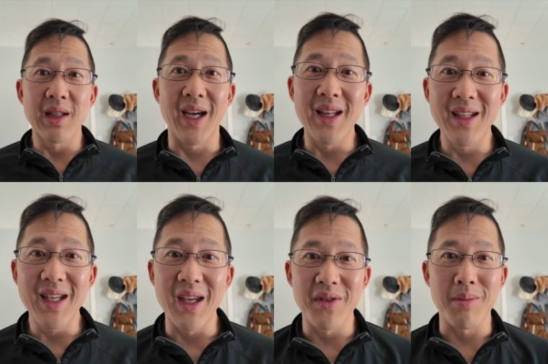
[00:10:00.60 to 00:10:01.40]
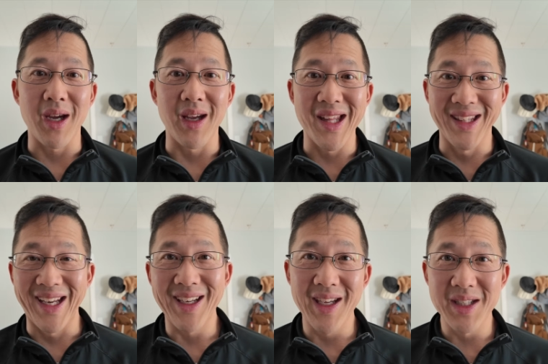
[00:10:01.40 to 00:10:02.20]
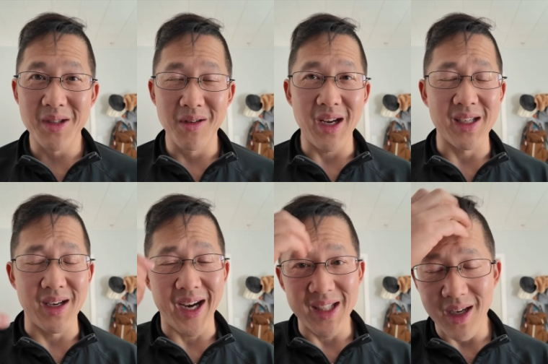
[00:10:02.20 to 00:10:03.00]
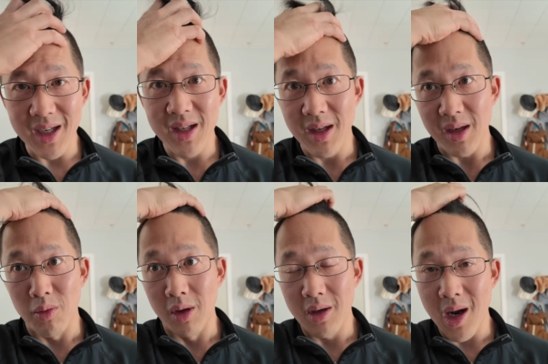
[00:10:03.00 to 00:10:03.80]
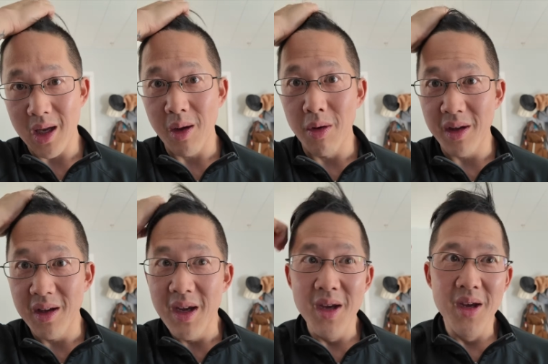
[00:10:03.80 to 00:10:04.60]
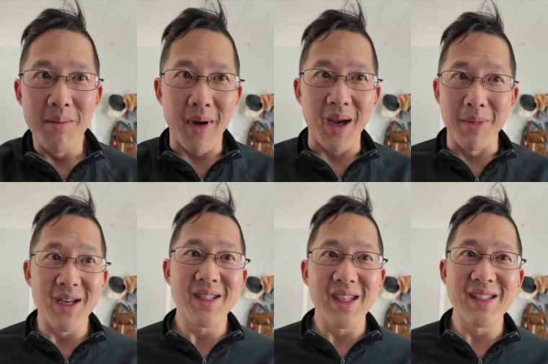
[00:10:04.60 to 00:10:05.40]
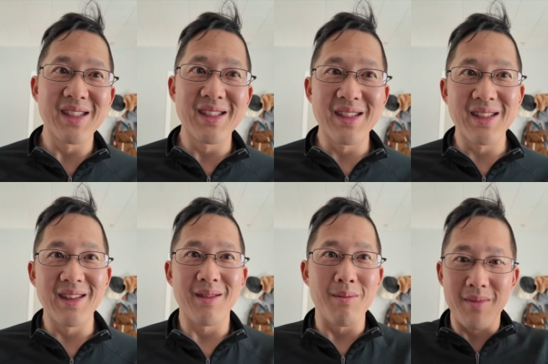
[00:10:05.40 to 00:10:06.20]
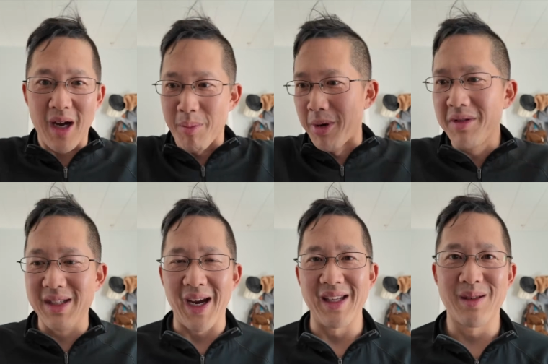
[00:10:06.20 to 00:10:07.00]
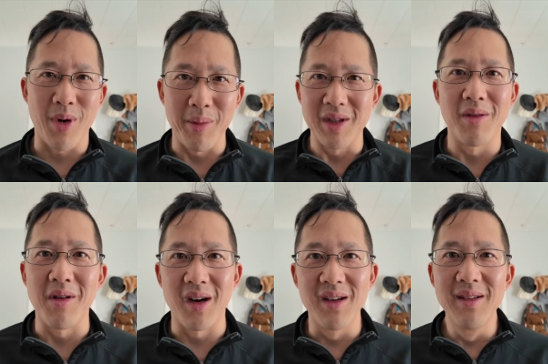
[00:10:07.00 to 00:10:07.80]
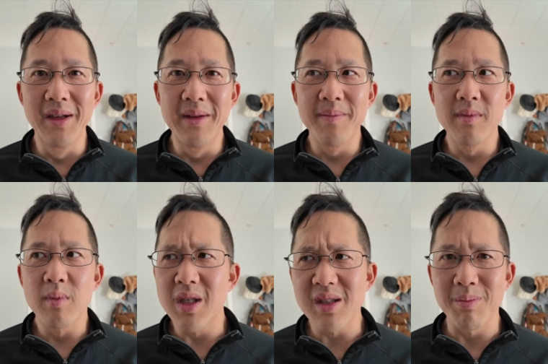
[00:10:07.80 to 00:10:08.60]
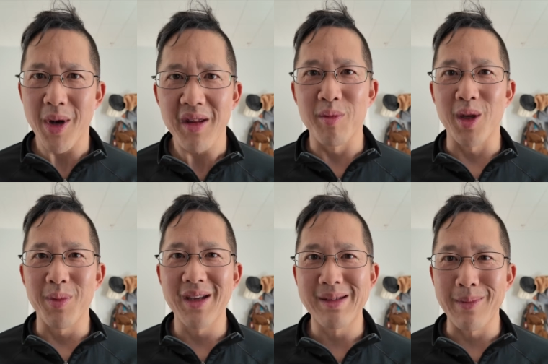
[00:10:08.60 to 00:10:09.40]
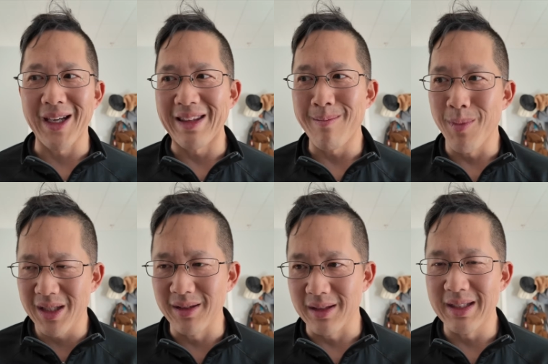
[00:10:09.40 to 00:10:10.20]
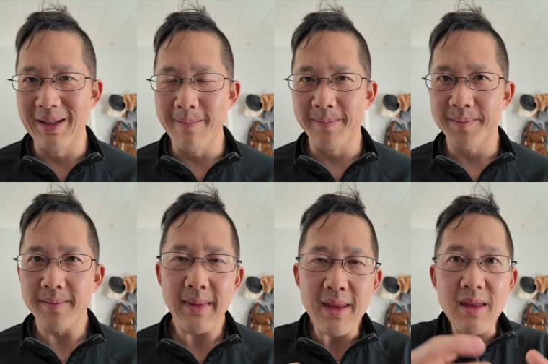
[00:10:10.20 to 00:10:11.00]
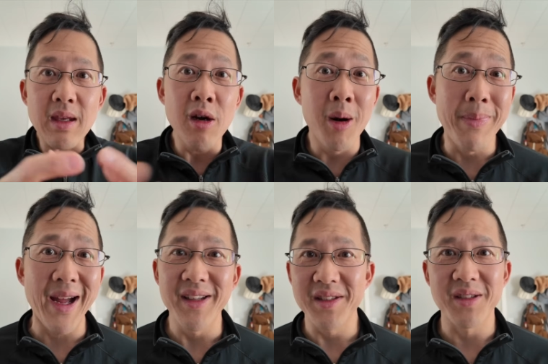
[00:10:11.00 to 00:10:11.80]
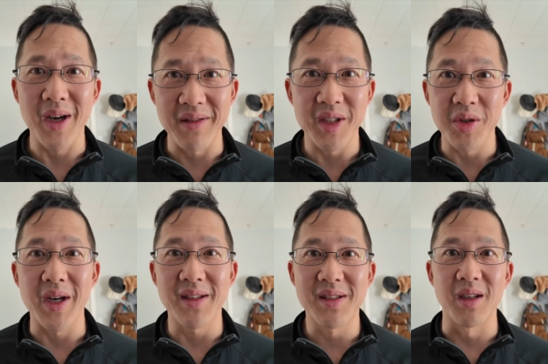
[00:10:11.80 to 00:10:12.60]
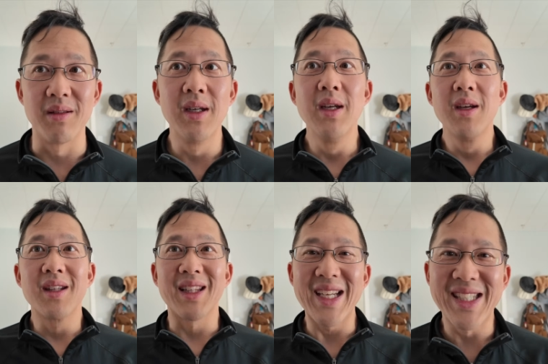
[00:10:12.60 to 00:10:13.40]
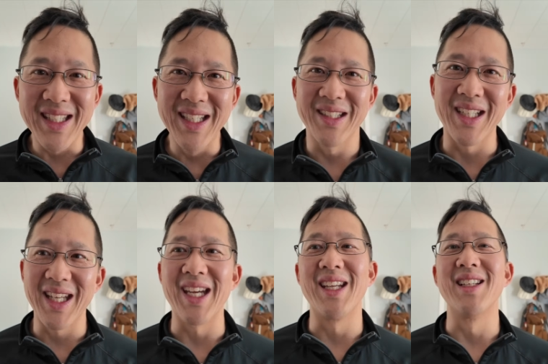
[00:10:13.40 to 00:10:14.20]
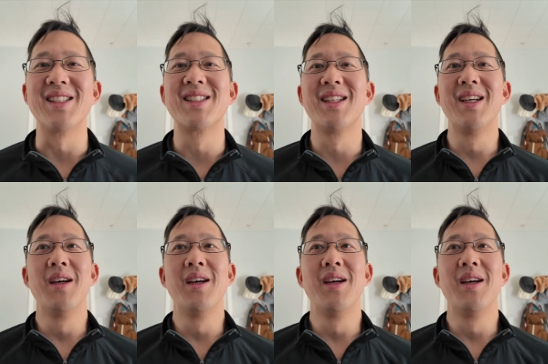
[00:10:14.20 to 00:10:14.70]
likely, given my athletic history as an ice hockey and roller hockey goalie, my meniscus on both sides is probably torn, but it doesn't bother me because my muscles are balanced around the joint. So the lesson here again is